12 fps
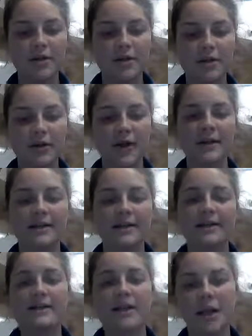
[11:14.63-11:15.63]
doing
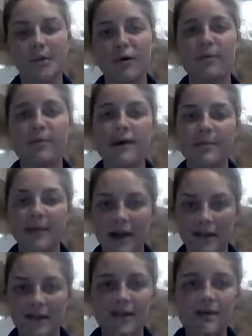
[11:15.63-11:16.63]
this inappropriate
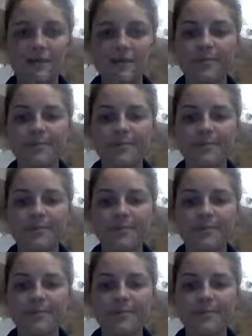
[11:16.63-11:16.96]
behavior.